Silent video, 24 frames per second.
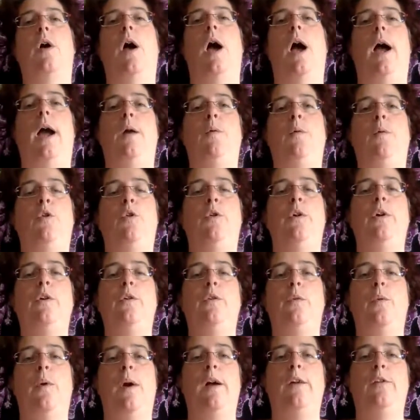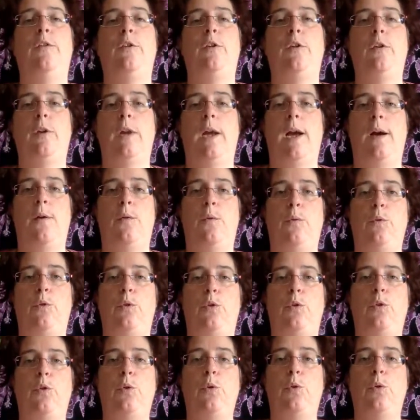I'm going to ask you now
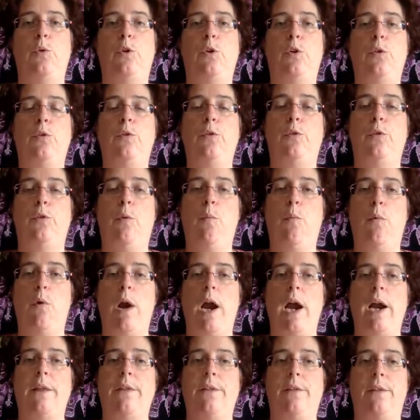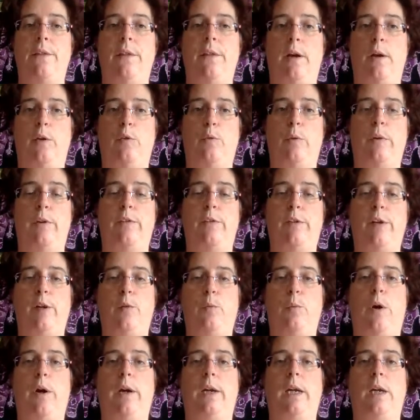to use your breath, as we're still
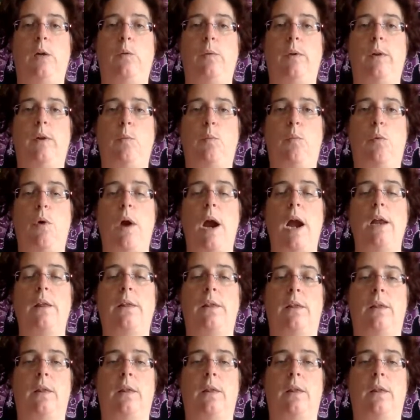working with the breath,